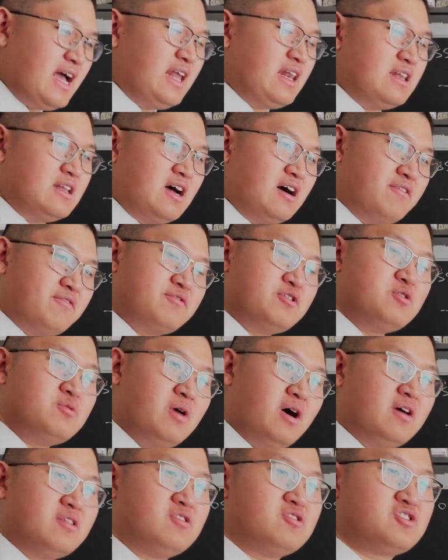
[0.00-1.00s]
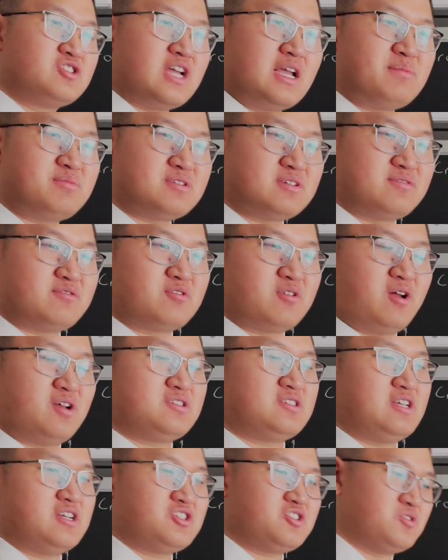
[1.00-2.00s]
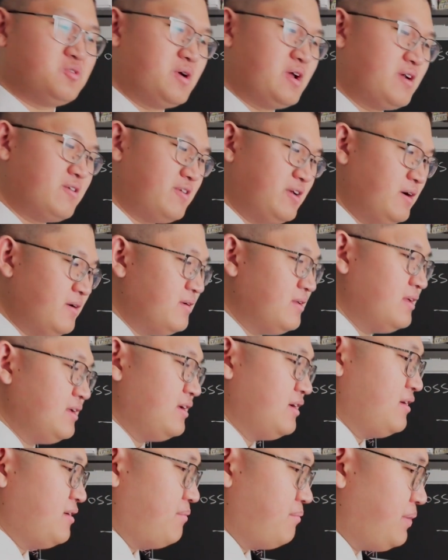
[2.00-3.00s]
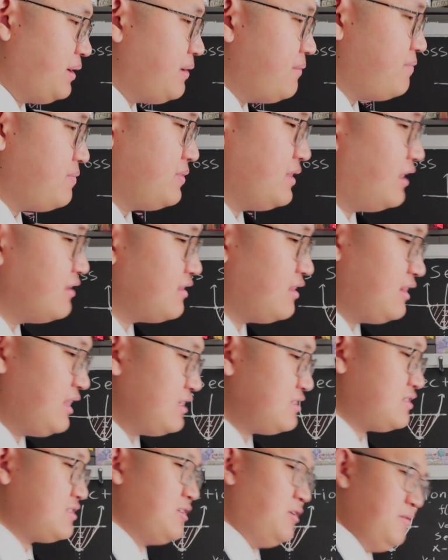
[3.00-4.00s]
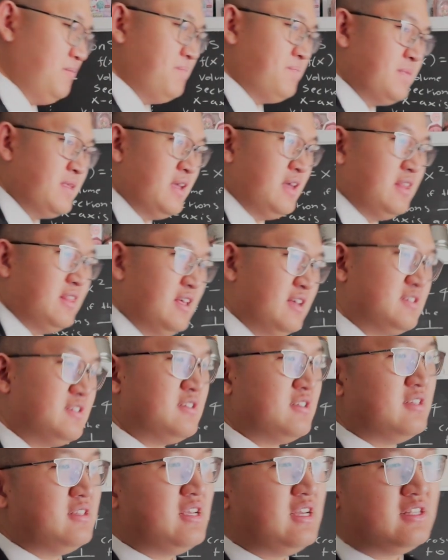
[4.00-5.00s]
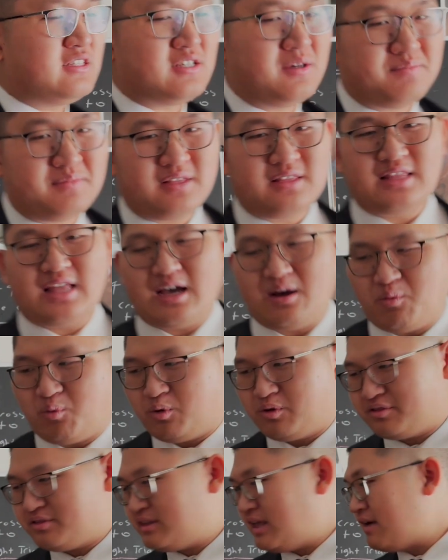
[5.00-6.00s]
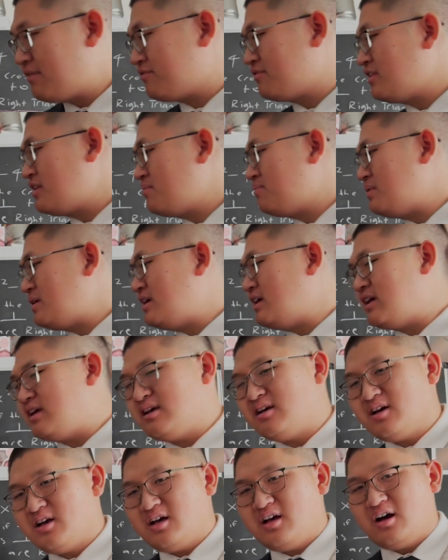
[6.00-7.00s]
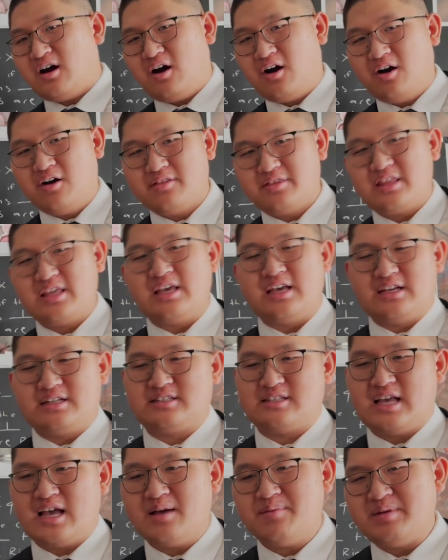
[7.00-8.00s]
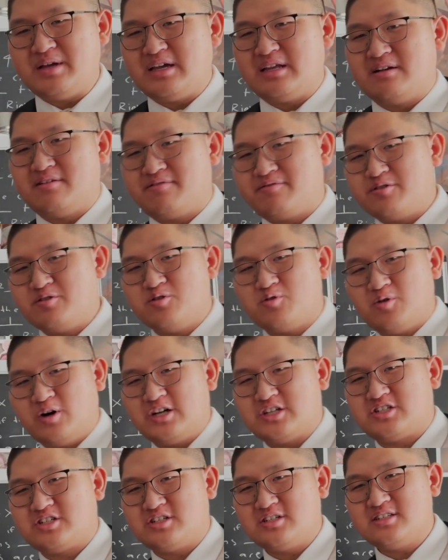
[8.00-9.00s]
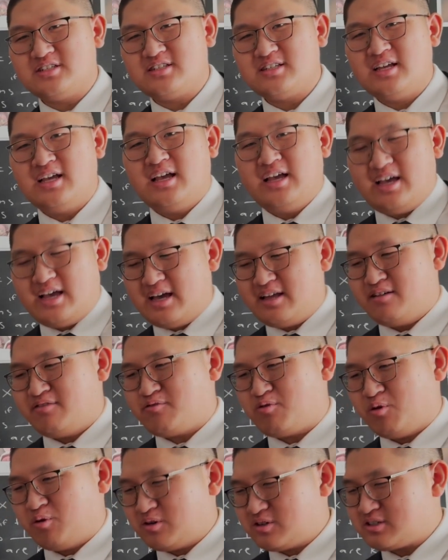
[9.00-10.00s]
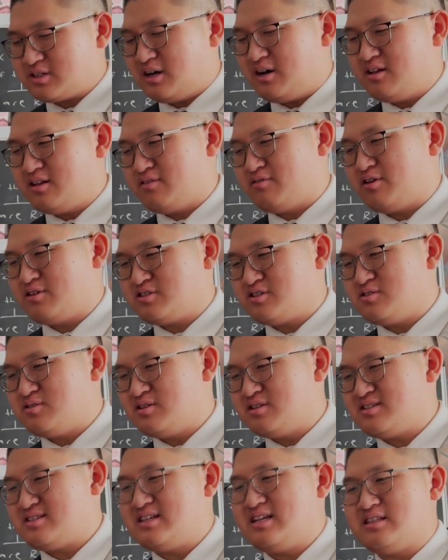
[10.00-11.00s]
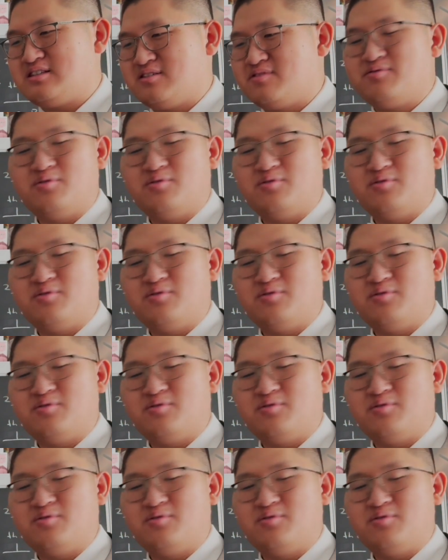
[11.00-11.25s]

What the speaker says: and a few other shapes of cross-sectional area. But nonetheless, though, this is indeed something that will definitely be on the exam in a few questions. And of course, all of our students need to